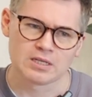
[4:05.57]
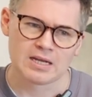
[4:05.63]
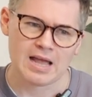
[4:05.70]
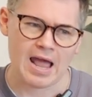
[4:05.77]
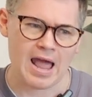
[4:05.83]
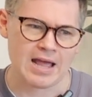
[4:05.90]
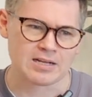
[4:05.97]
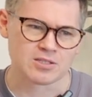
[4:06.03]

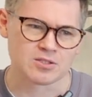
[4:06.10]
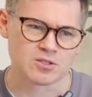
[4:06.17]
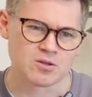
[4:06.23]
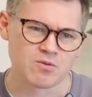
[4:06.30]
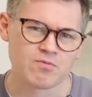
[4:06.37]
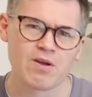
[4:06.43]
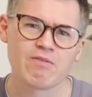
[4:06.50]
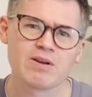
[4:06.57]
and
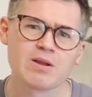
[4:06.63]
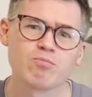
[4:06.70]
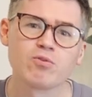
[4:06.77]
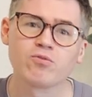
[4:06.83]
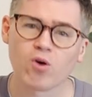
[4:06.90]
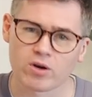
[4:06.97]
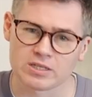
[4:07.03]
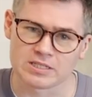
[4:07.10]
very
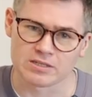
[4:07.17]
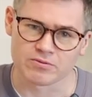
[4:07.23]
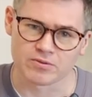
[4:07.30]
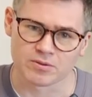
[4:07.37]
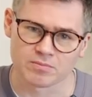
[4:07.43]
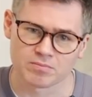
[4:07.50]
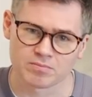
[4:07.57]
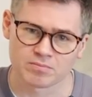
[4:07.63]
provocative.
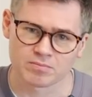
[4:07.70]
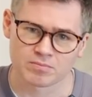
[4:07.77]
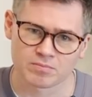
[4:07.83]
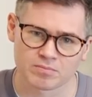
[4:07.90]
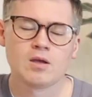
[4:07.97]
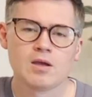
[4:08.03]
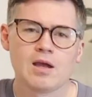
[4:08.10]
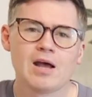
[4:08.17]

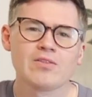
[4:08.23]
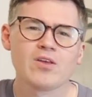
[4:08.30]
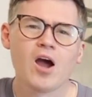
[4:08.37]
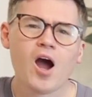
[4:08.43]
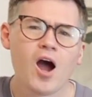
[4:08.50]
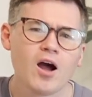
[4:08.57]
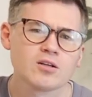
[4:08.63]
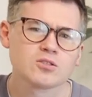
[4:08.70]
At the
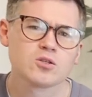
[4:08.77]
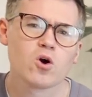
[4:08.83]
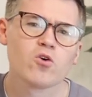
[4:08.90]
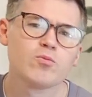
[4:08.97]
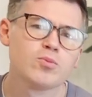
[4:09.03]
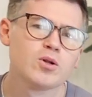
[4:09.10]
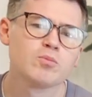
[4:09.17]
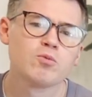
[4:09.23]
heart
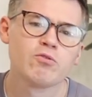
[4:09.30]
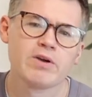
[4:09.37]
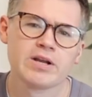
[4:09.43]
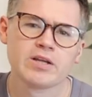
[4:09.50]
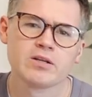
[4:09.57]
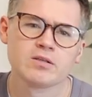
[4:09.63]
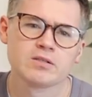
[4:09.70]
of Blood Meridian